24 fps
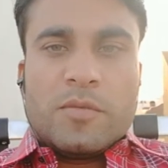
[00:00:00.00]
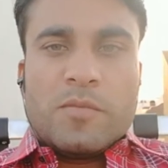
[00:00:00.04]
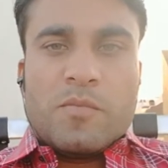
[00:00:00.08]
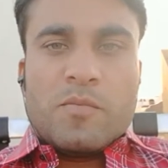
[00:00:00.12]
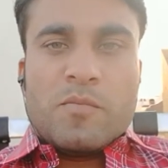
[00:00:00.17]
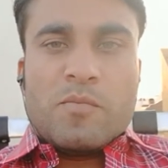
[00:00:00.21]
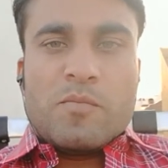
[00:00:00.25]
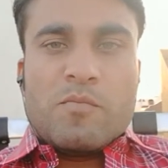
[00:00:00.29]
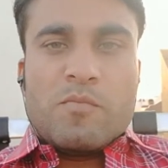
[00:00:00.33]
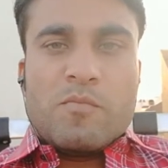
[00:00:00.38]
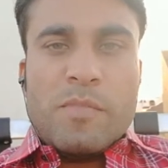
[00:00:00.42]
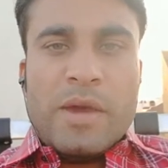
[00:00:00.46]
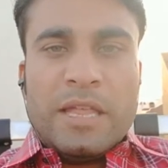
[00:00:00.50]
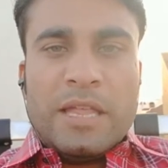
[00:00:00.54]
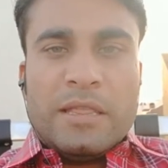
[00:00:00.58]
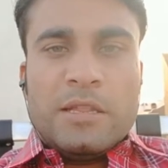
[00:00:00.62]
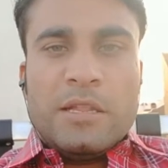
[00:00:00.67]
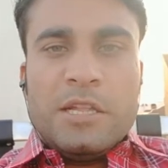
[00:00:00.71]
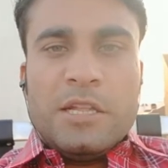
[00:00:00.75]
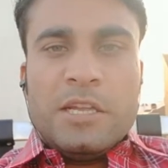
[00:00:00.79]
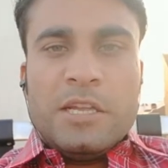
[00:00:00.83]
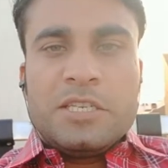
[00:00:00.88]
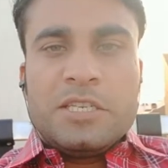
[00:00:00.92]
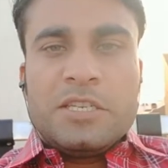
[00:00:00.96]

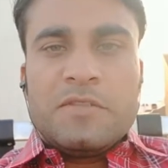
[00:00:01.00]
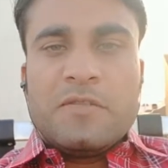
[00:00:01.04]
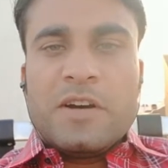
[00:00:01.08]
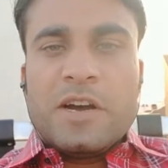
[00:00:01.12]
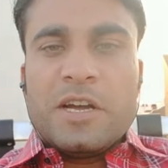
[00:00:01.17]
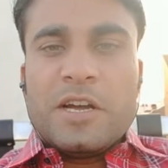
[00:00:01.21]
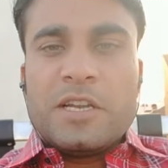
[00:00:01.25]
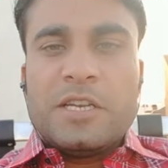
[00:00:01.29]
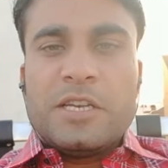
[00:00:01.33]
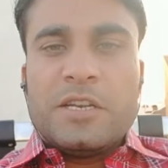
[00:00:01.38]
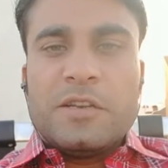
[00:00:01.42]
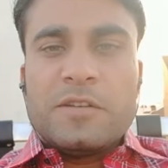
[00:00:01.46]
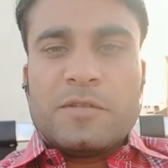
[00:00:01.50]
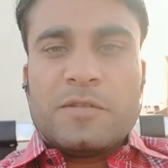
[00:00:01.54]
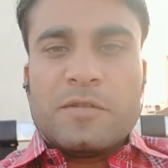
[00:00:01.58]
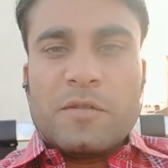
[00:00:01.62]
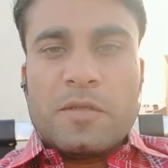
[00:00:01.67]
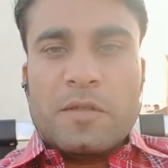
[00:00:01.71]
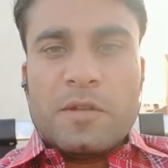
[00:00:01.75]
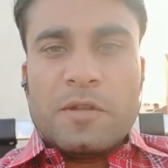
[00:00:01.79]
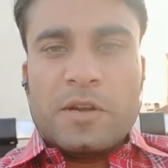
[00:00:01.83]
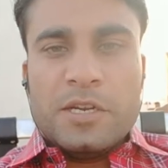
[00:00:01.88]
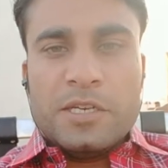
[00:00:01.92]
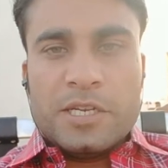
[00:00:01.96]
mainly divided into
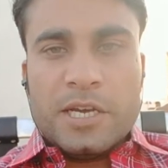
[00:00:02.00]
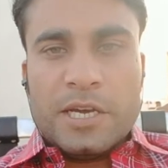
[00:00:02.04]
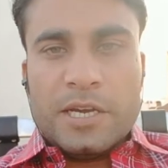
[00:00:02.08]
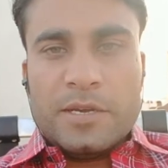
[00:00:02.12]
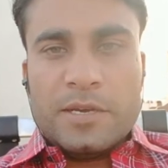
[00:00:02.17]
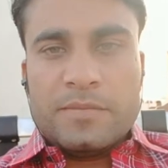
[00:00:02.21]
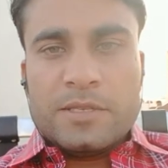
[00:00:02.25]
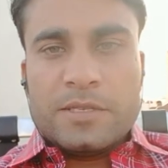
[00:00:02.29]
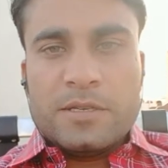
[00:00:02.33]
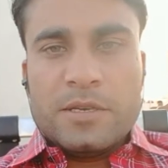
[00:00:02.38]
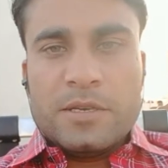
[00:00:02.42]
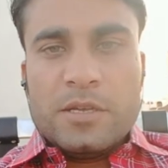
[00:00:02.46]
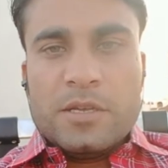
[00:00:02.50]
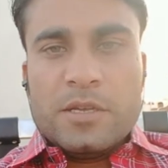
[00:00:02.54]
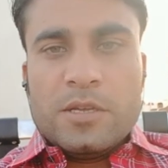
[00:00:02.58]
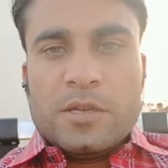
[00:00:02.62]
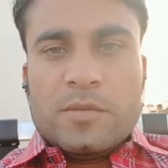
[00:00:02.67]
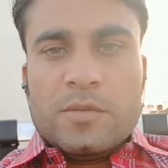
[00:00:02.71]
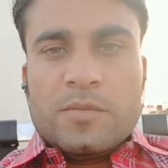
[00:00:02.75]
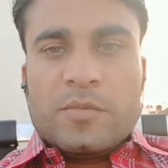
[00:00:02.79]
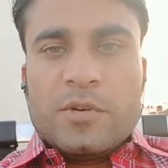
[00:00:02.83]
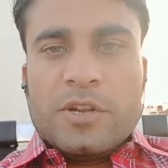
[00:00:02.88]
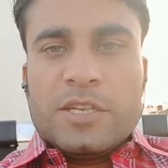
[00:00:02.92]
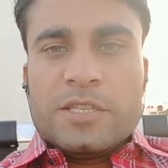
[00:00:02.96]
three types:
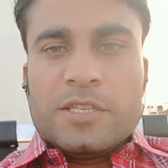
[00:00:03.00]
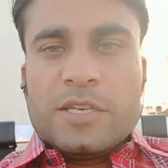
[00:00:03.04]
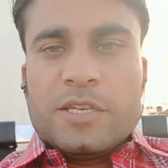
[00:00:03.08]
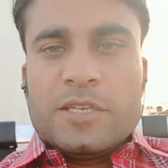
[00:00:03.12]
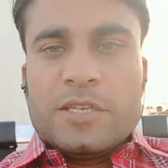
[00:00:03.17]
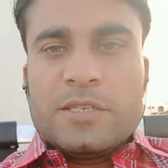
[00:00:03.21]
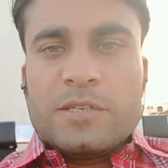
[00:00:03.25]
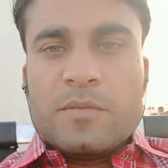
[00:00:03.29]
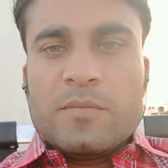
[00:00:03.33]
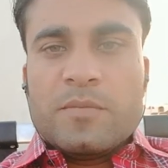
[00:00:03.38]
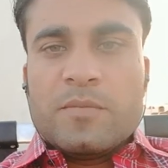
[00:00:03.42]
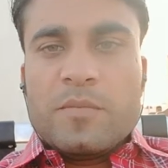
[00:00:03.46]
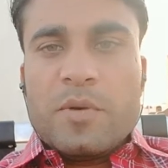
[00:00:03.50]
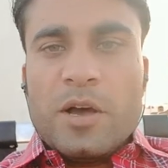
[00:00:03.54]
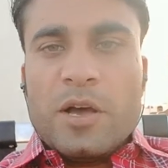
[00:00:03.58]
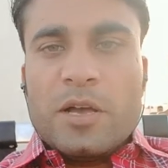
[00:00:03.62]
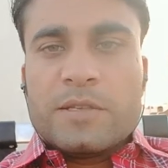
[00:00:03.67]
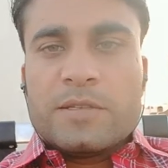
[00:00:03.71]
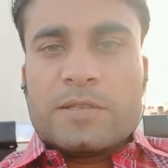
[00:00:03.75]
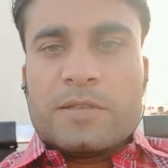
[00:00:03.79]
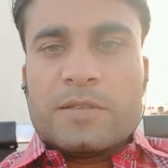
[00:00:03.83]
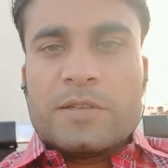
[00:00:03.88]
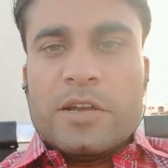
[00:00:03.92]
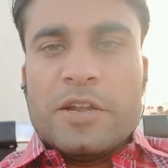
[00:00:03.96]
present,
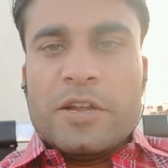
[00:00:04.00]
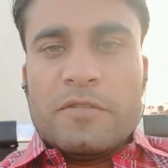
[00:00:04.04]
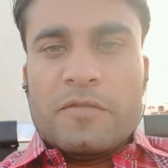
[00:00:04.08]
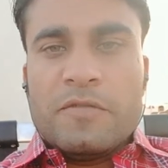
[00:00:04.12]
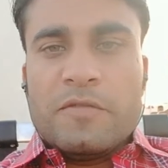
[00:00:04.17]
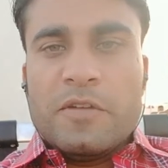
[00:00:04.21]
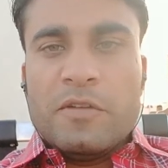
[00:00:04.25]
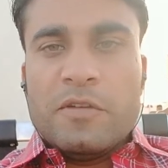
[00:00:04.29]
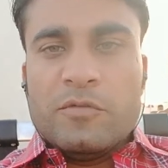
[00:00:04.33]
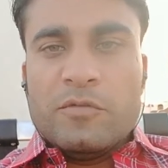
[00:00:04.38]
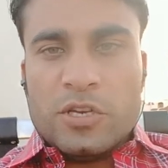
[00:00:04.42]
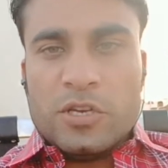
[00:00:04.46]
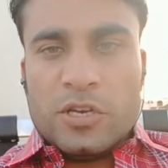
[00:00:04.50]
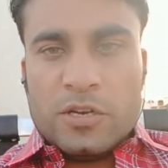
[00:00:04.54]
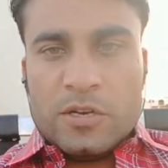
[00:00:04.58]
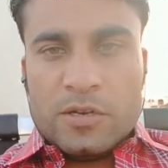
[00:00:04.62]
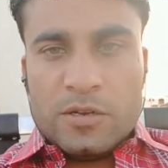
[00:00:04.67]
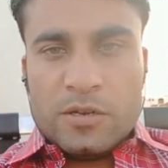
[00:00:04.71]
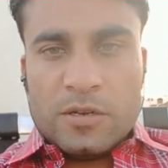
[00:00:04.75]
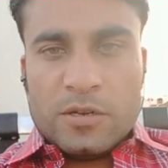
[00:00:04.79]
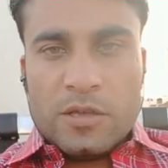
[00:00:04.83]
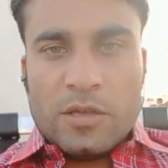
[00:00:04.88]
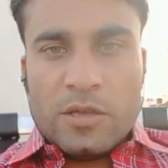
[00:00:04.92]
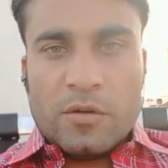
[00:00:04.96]
past and future.
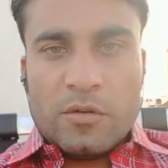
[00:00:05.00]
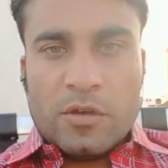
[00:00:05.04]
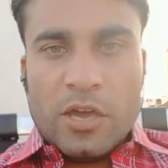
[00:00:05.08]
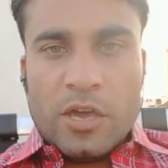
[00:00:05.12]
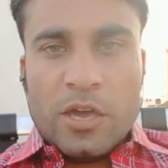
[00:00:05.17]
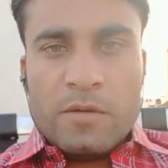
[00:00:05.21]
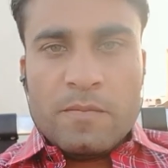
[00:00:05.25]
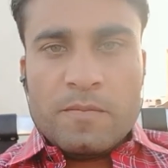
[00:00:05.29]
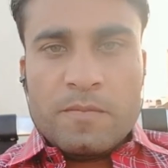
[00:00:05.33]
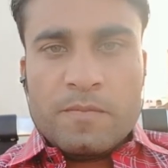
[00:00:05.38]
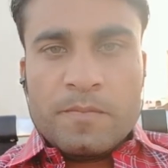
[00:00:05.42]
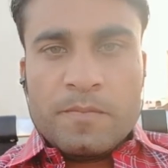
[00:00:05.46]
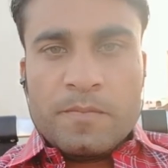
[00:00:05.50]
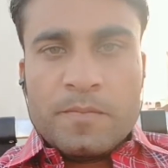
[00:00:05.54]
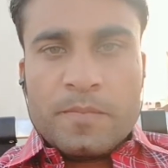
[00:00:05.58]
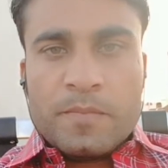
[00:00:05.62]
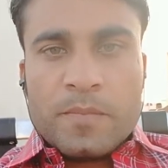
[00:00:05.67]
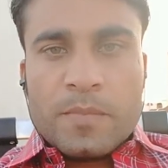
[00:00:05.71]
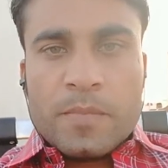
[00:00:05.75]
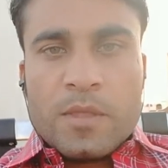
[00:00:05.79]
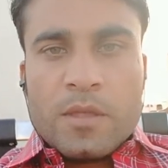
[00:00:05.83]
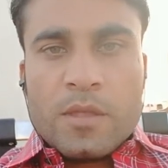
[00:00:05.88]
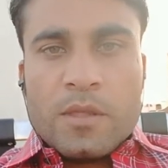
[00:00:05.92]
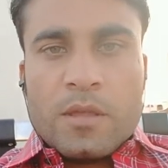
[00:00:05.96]
Okay,
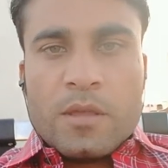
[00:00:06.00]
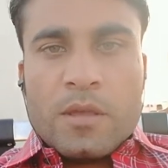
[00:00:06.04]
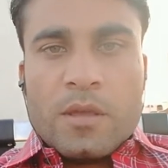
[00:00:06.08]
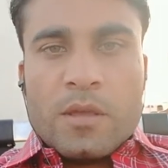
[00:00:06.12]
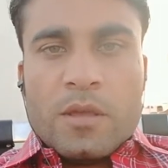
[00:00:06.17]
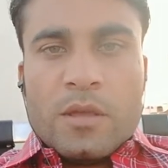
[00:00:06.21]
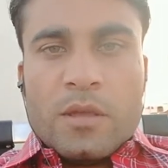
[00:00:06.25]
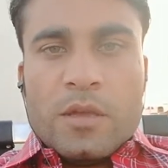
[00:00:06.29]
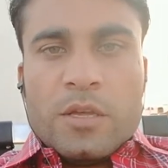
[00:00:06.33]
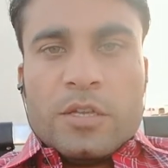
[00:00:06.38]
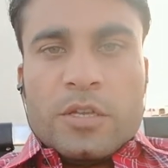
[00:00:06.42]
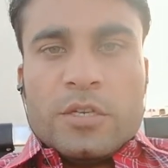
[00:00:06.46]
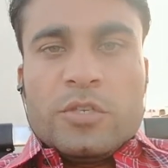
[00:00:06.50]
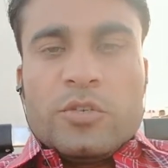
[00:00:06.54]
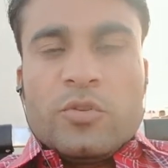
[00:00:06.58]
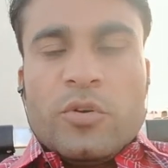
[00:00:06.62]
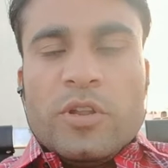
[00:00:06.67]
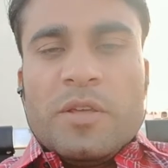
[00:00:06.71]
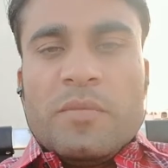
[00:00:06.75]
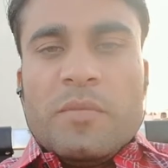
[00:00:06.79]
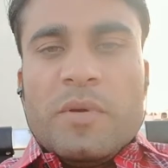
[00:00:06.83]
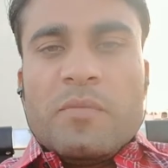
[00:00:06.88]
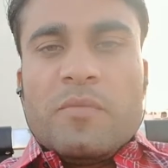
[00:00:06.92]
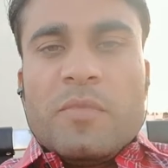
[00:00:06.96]
do
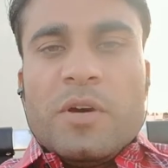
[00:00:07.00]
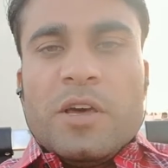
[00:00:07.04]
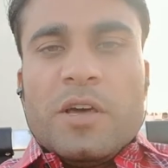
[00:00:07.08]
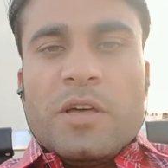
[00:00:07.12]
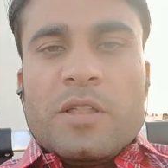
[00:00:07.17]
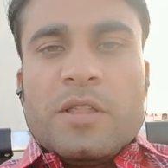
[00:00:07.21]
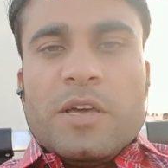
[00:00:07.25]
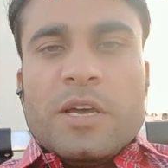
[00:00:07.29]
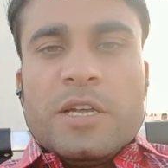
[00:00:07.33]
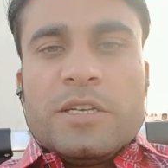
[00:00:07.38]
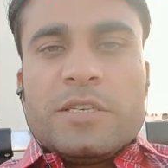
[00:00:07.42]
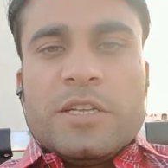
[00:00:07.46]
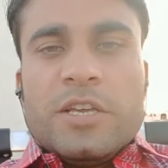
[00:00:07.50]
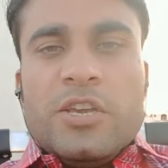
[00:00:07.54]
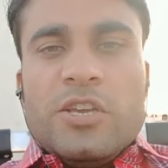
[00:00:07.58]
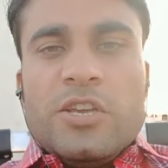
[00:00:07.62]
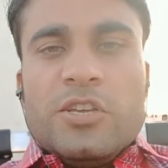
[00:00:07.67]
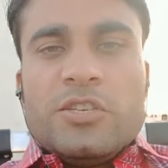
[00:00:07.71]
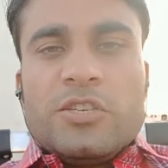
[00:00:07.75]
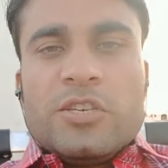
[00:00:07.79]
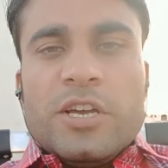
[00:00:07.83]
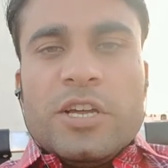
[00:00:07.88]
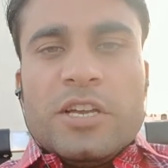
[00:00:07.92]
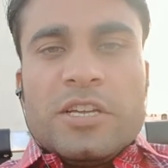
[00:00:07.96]
remember that
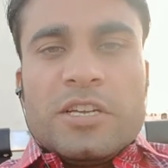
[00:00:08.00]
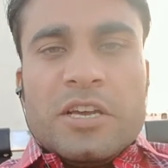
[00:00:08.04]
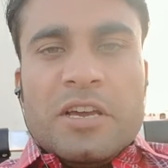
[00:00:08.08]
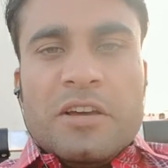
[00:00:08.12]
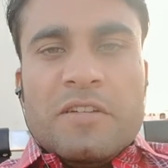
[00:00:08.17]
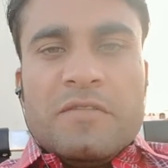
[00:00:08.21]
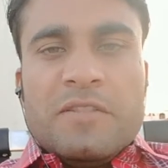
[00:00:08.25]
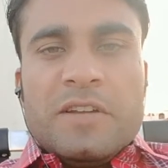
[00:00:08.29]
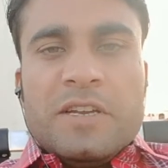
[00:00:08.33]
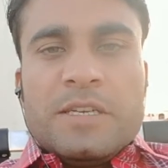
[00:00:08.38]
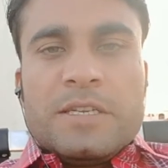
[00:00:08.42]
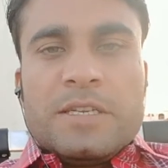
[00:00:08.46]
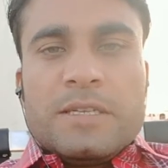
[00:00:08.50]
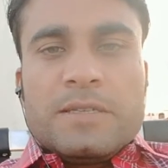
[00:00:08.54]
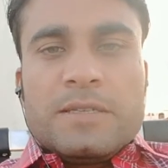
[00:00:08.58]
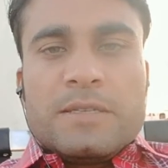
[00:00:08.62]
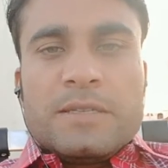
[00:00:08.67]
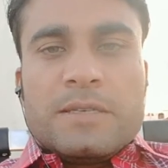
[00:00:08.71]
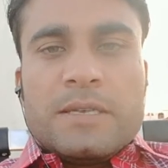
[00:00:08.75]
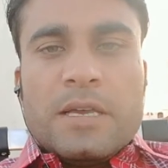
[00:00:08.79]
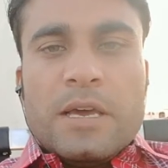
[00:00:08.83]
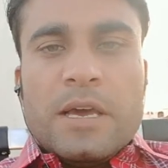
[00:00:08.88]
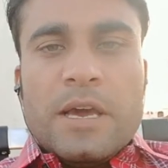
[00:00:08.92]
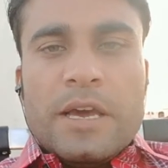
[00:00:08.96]
each and every
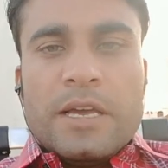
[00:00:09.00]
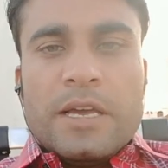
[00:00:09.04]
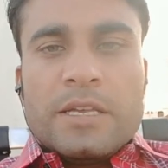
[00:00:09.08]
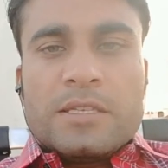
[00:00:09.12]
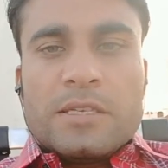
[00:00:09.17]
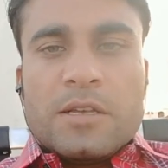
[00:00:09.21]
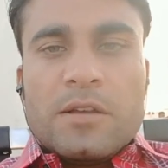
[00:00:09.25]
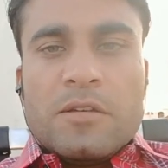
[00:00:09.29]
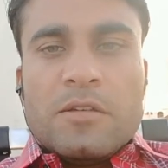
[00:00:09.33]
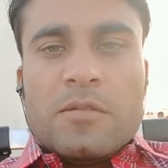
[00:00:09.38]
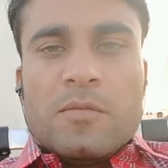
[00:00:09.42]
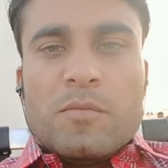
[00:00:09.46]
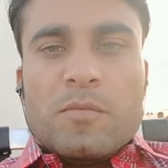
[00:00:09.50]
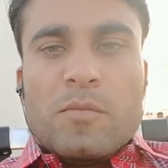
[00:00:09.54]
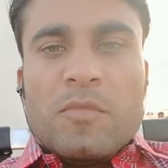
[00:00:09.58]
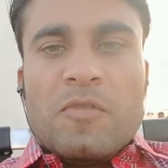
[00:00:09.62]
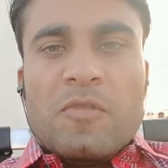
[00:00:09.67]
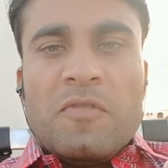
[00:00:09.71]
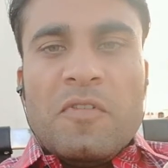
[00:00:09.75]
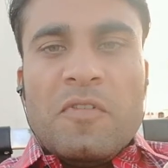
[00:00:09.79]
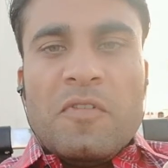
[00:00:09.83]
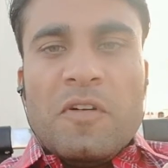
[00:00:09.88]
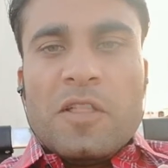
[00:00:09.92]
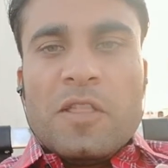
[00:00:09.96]
tense has
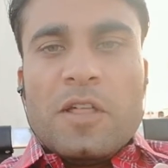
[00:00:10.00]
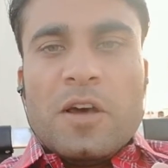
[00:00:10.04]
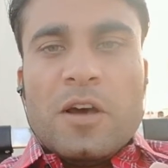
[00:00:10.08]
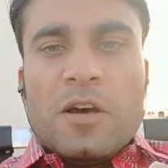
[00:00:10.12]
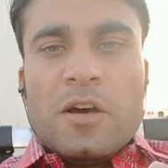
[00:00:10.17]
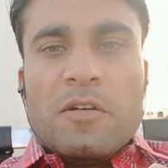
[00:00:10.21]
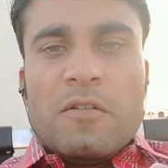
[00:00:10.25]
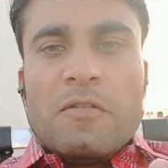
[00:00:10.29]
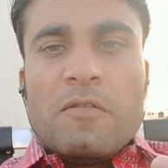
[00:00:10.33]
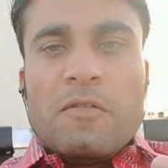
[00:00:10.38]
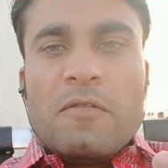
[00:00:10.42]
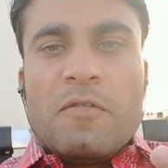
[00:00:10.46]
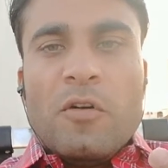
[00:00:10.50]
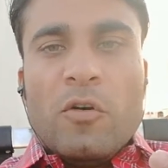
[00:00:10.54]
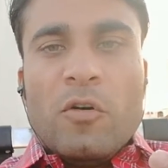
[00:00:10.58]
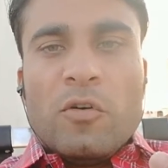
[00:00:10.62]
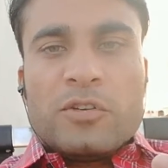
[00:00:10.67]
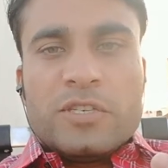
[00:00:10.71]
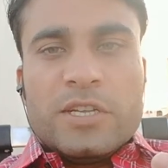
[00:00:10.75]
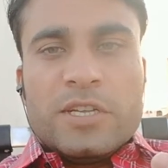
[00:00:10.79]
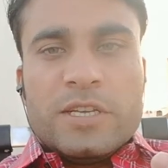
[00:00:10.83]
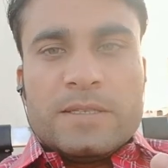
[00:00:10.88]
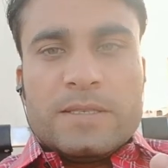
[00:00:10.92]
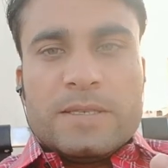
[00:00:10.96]
further four
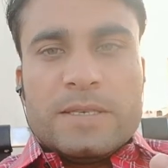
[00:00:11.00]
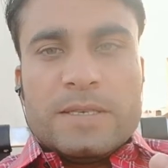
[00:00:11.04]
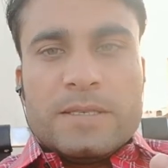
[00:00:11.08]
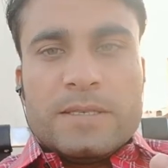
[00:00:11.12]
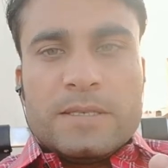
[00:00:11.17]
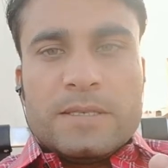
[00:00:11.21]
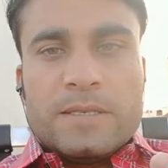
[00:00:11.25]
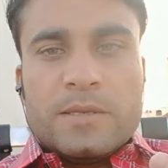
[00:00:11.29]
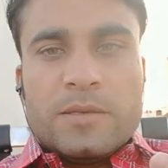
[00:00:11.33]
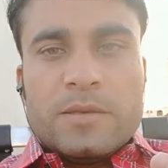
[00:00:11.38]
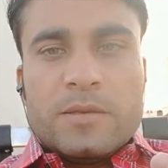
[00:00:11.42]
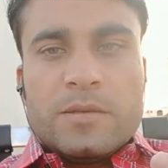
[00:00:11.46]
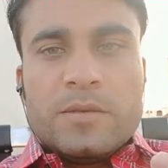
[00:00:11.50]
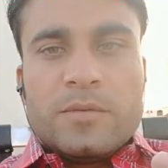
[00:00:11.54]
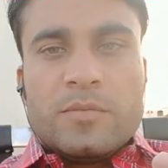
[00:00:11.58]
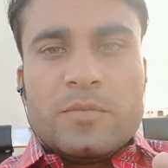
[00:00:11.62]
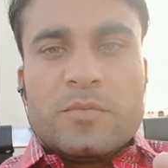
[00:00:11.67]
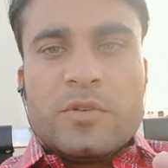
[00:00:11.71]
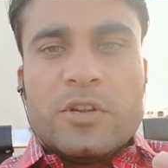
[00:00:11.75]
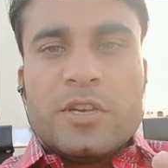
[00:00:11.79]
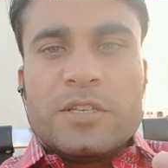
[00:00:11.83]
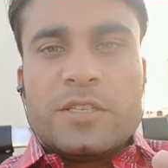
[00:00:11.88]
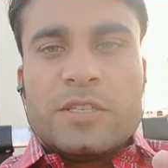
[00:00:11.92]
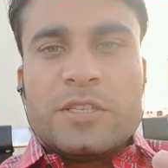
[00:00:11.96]
tenses: present